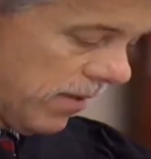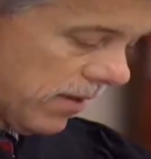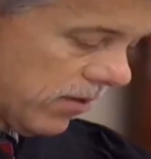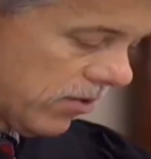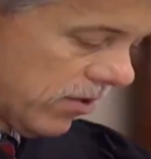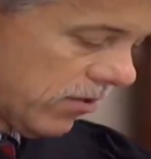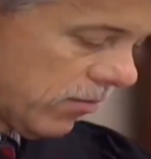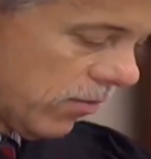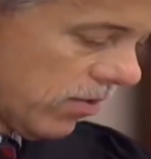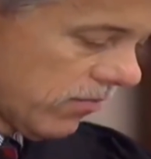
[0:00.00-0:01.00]
Right, you're in a
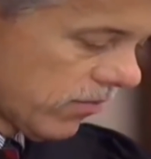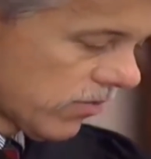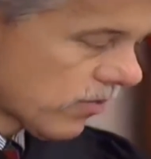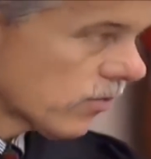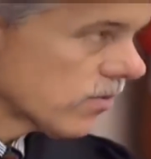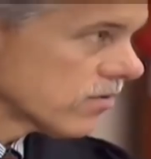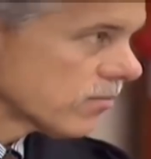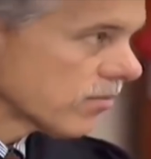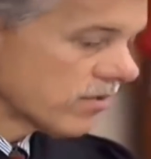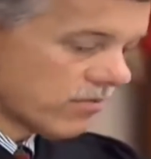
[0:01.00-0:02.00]
transitionary
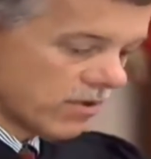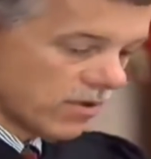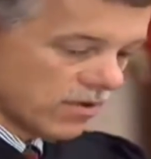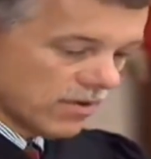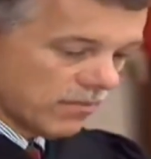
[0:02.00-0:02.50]
period, so of course